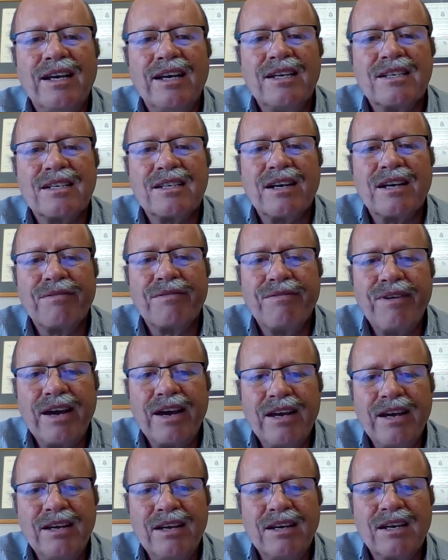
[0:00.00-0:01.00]
is a
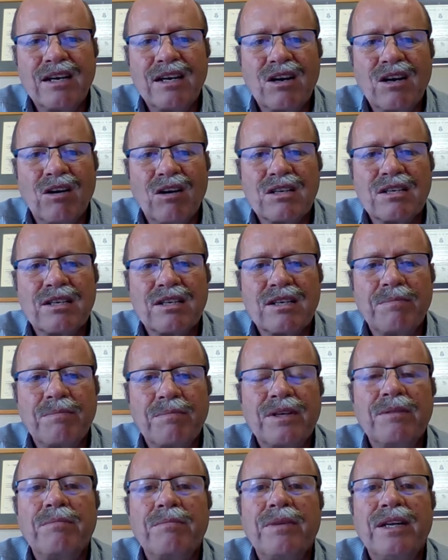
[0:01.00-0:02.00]
vague
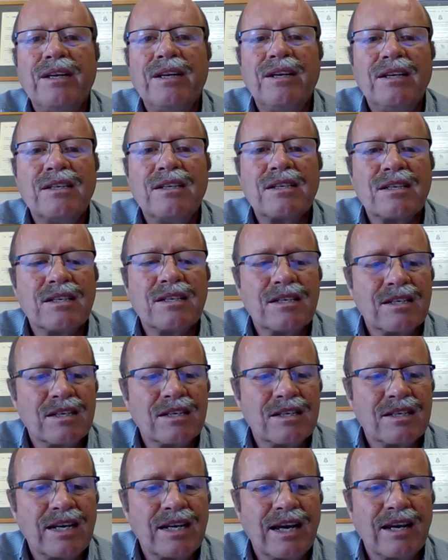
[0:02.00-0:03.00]
concept in many
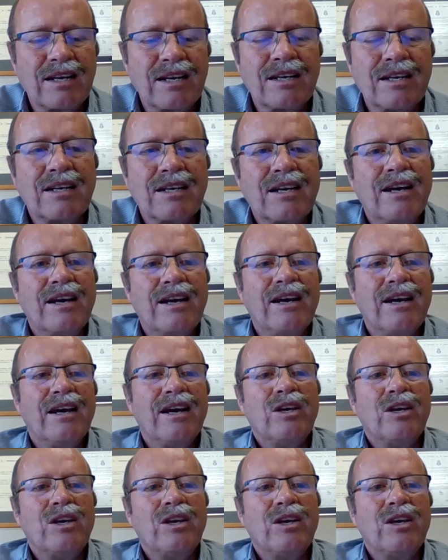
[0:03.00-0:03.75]
instances. And